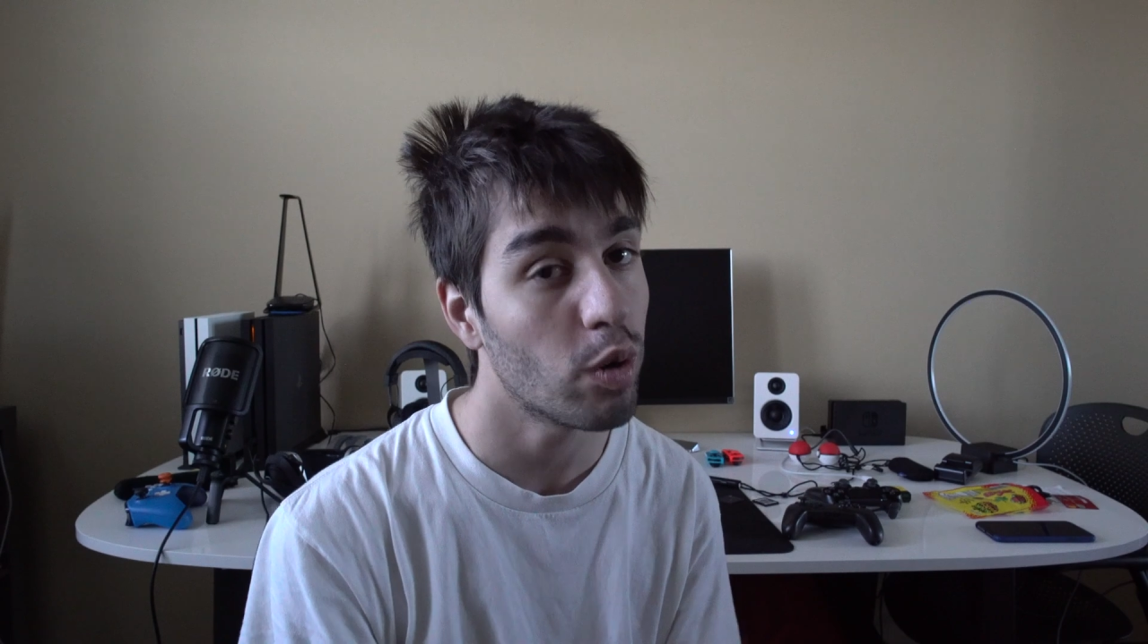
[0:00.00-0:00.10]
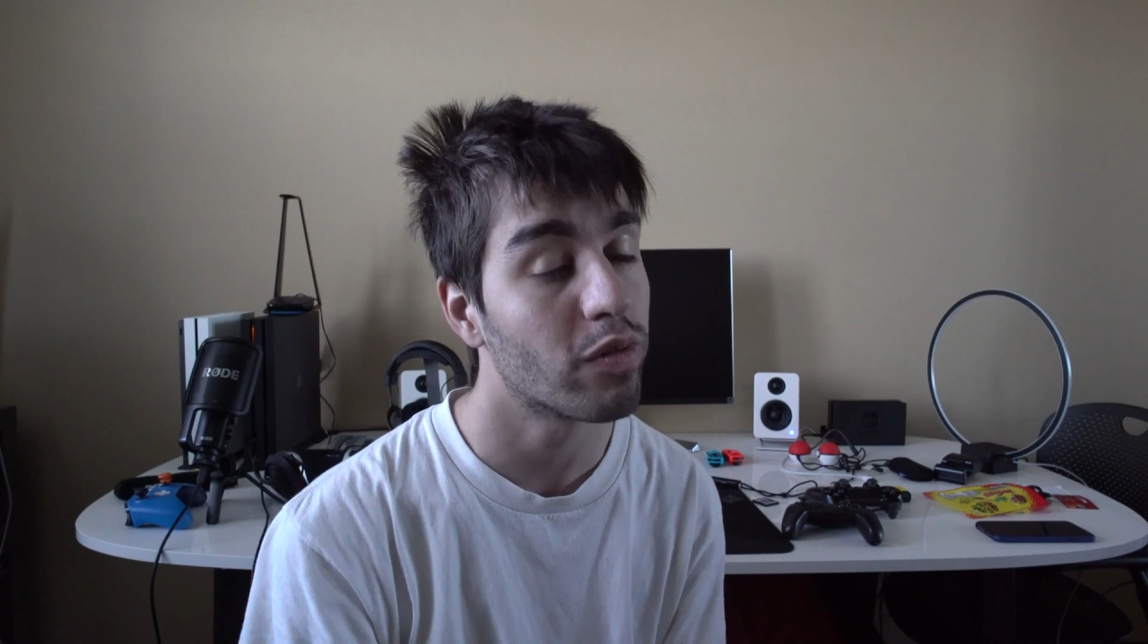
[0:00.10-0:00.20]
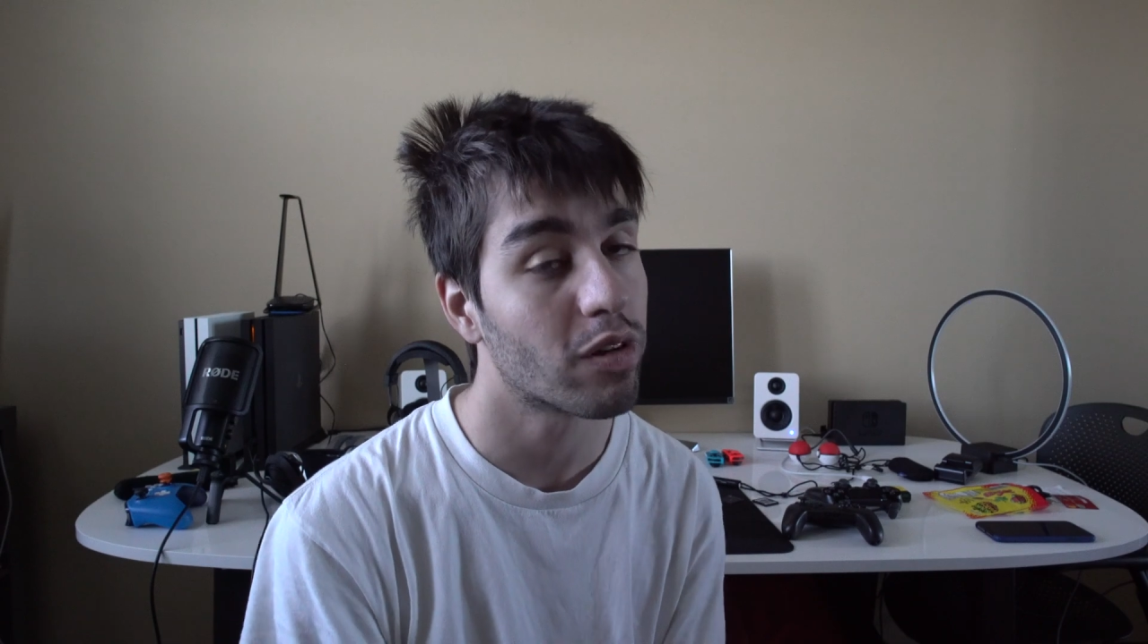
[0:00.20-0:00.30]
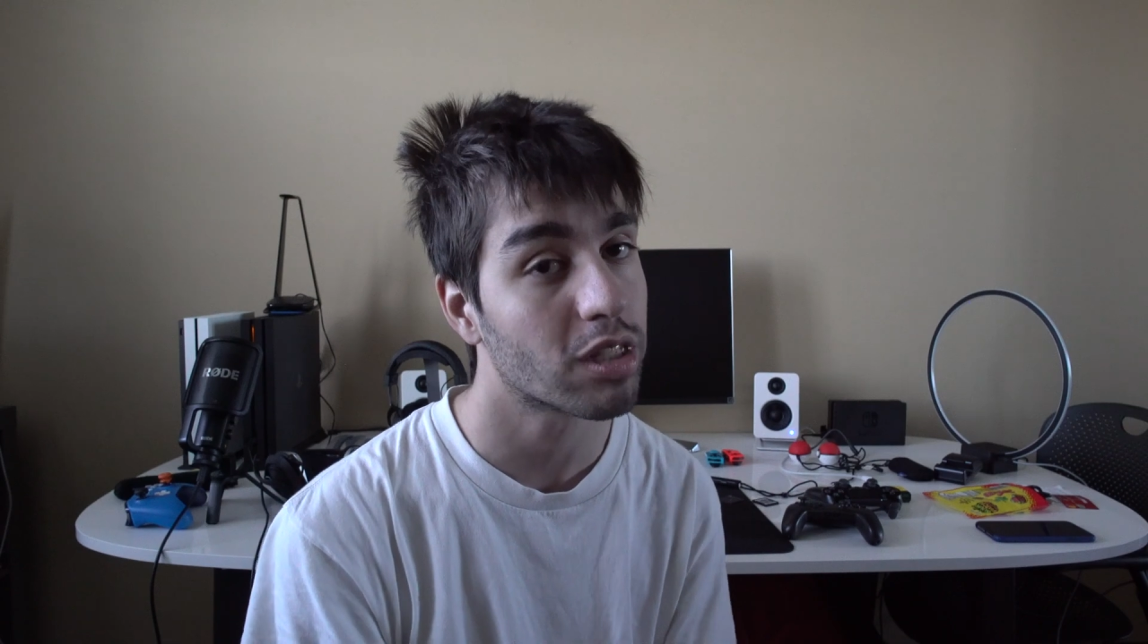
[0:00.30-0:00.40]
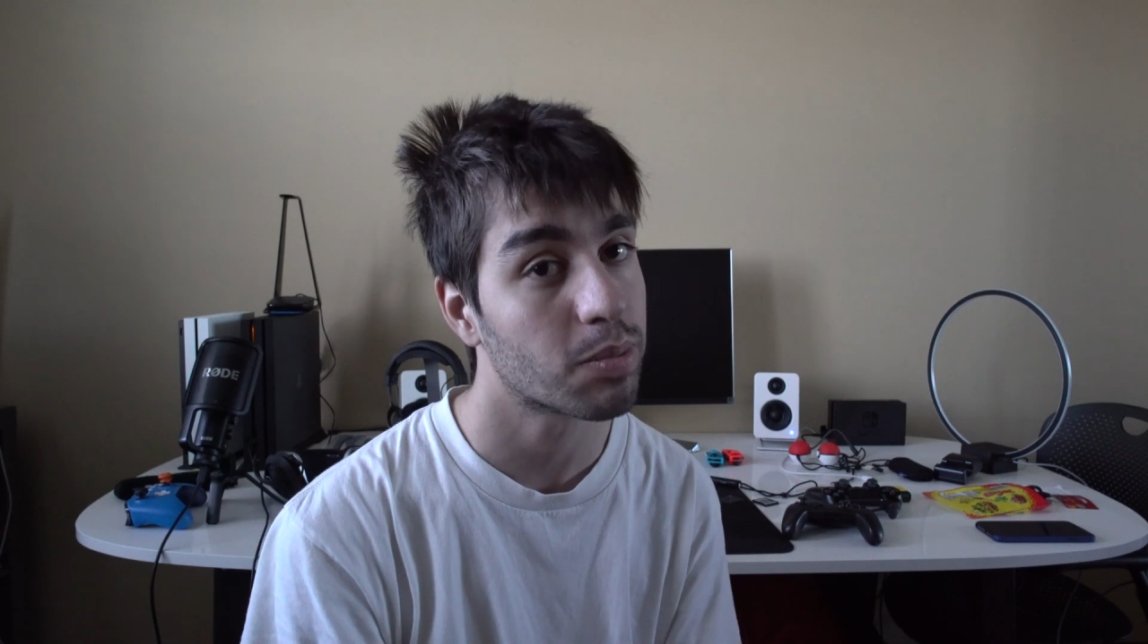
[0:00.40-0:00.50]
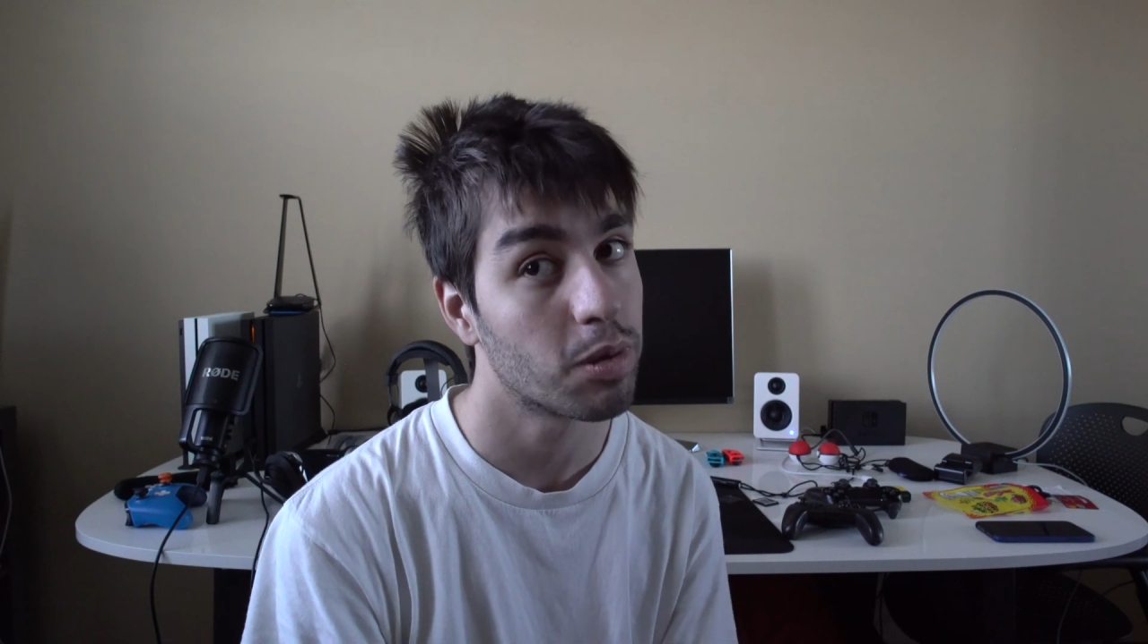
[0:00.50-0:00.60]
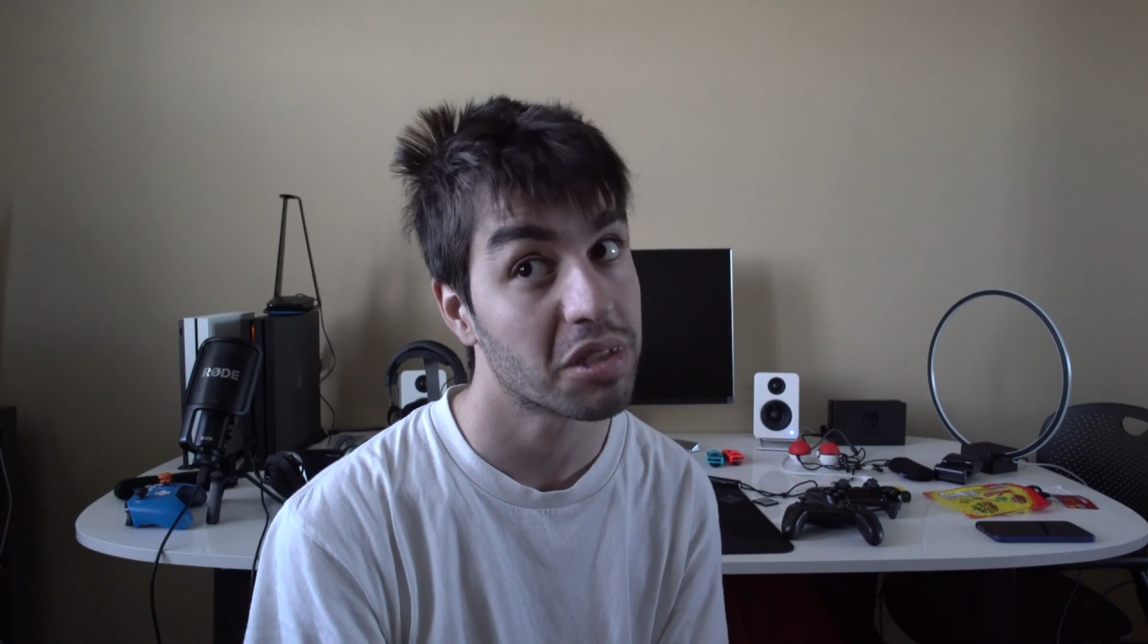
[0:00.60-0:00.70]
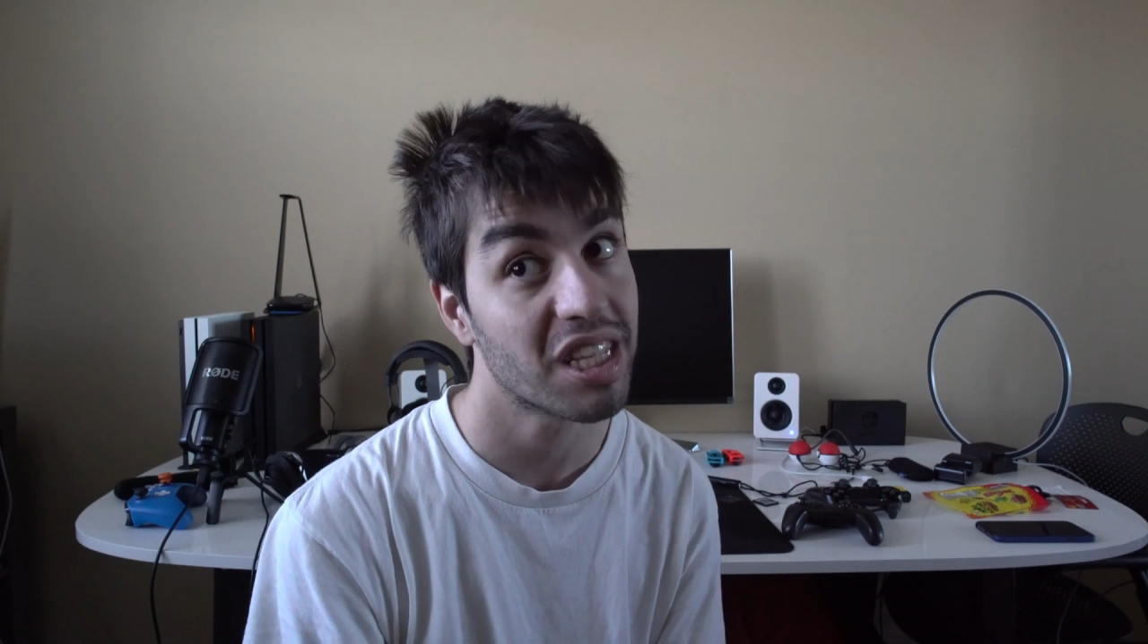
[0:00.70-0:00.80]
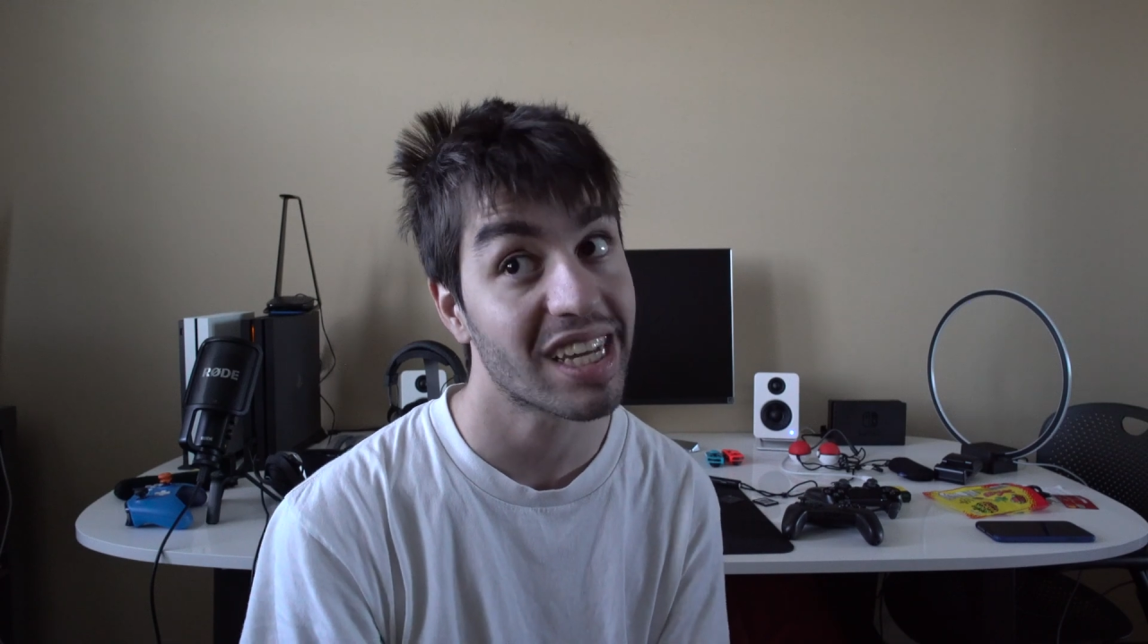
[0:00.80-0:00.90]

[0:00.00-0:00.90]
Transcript: overexposed.